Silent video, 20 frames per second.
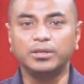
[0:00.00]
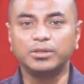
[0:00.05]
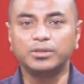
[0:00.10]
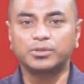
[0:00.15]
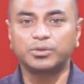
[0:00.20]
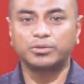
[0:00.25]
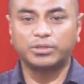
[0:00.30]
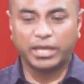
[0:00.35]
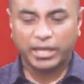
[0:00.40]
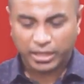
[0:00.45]

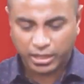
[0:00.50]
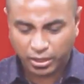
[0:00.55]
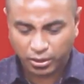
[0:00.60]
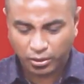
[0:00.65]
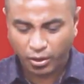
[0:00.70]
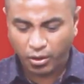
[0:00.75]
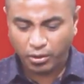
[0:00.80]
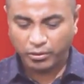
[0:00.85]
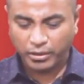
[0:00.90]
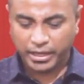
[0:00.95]
to take
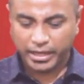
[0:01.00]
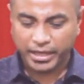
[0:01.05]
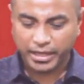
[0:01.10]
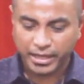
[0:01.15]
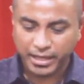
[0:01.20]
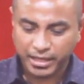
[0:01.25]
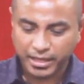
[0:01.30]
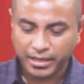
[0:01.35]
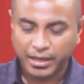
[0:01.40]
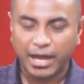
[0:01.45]

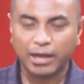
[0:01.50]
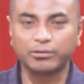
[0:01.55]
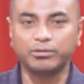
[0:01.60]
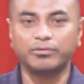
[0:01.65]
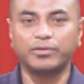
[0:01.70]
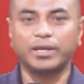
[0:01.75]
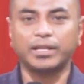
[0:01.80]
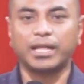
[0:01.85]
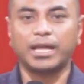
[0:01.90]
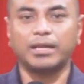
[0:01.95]
glory out
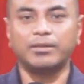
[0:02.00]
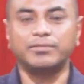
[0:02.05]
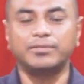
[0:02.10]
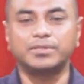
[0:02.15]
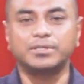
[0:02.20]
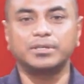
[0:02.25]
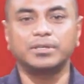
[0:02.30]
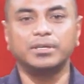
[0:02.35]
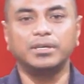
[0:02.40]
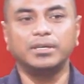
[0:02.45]
of our
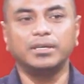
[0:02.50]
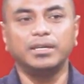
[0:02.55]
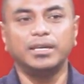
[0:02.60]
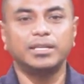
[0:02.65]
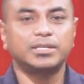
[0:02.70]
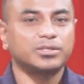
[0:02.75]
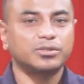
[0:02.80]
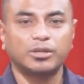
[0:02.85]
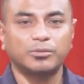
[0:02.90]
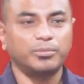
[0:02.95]
lives.
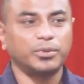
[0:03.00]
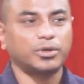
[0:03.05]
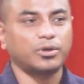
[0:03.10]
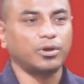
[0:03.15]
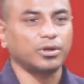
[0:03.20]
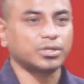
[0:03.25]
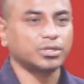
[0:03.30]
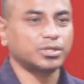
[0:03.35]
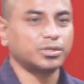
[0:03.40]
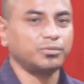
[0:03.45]
It's not
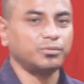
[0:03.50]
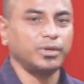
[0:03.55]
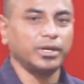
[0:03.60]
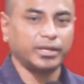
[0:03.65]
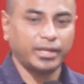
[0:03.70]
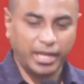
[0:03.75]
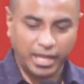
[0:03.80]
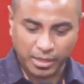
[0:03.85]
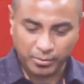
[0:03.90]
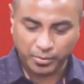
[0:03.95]
because we
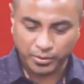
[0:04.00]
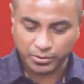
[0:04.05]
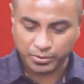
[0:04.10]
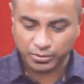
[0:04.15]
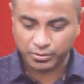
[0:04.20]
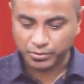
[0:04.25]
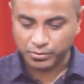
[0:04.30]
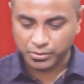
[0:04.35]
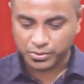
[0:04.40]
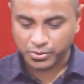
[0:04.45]
are able to
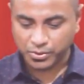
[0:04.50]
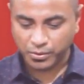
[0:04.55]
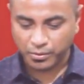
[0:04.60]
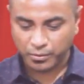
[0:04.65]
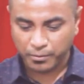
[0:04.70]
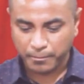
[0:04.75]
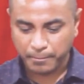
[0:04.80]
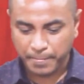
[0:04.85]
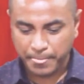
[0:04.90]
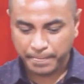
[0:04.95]
do
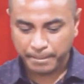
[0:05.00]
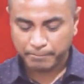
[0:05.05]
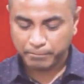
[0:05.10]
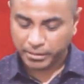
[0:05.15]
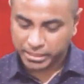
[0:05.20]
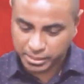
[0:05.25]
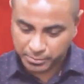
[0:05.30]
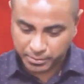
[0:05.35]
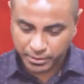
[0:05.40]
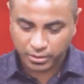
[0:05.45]
so,
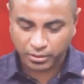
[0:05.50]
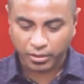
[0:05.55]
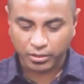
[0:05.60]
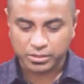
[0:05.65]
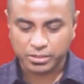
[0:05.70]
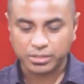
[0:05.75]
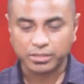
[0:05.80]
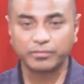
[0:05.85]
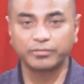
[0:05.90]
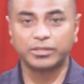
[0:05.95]
but it's
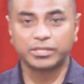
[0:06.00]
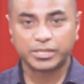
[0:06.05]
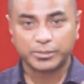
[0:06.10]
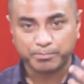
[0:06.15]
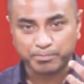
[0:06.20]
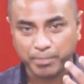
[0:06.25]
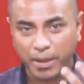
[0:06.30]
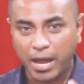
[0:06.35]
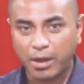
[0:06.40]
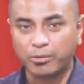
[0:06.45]
because of this
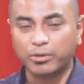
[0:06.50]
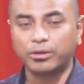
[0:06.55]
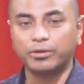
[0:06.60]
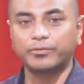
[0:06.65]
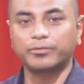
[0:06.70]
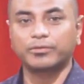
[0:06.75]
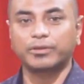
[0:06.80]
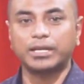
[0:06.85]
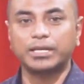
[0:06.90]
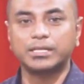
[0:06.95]
power
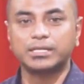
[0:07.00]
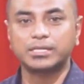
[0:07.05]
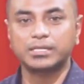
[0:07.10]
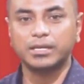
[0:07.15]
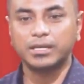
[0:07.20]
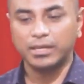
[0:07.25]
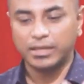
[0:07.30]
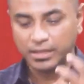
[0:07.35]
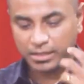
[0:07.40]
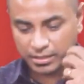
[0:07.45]
of
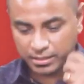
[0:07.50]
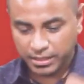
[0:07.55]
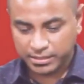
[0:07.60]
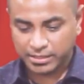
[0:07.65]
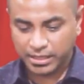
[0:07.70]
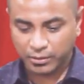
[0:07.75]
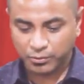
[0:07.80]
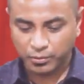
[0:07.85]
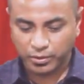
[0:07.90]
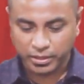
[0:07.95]
grace
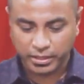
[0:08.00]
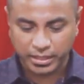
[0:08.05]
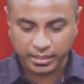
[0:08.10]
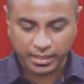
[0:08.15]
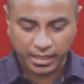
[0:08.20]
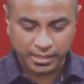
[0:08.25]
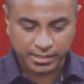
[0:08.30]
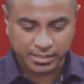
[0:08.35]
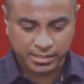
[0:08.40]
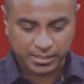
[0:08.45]
that's at work in
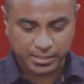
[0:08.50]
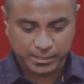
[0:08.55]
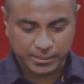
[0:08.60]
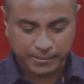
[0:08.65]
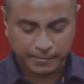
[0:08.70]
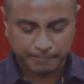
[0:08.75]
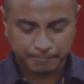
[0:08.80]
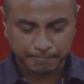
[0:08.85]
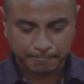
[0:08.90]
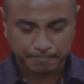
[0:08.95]
us.